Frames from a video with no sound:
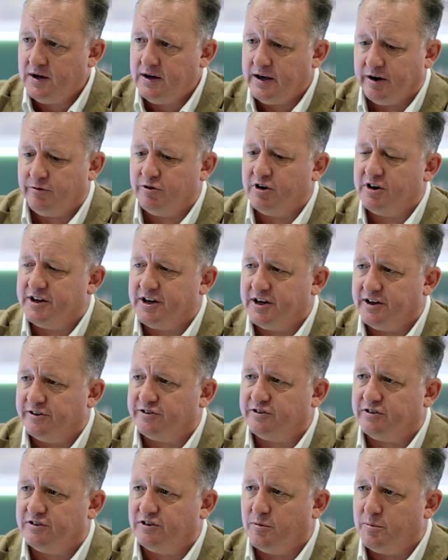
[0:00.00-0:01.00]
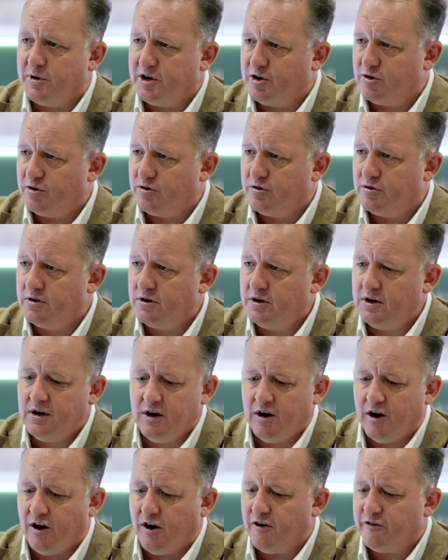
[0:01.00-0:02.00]
it really is the middle
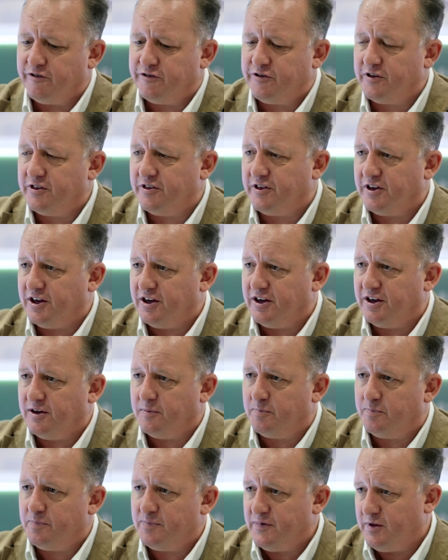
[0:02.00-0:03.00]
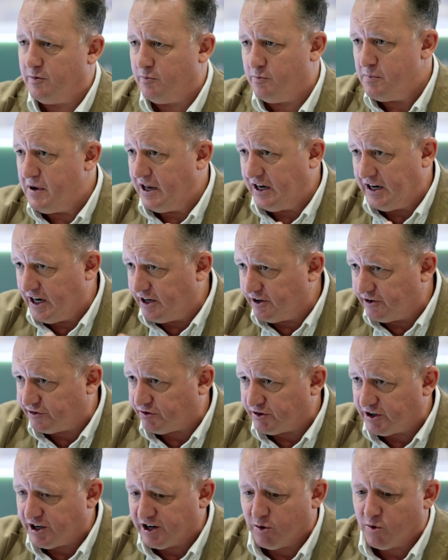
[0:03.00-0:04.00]
of the meat
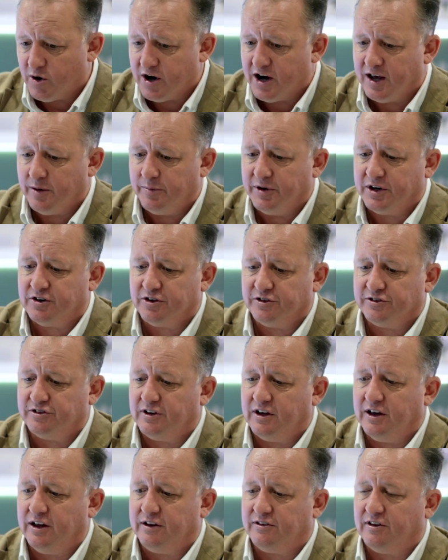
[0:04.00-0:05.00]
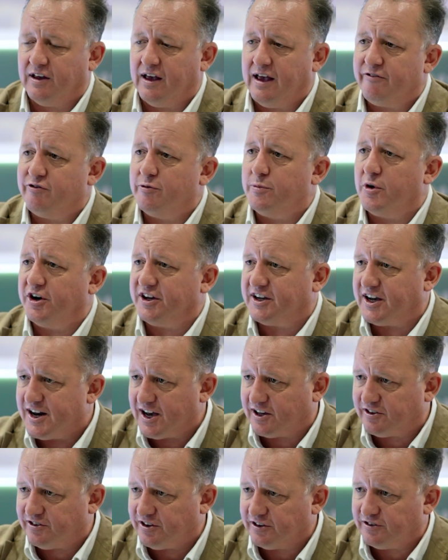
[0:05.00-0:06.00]
industry in a way, because everybody can
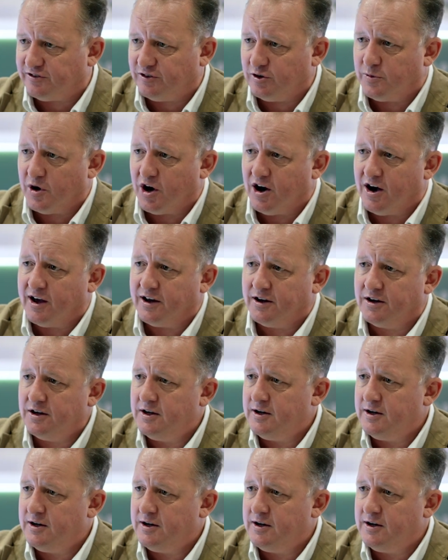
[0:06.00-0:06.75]
access Dubai.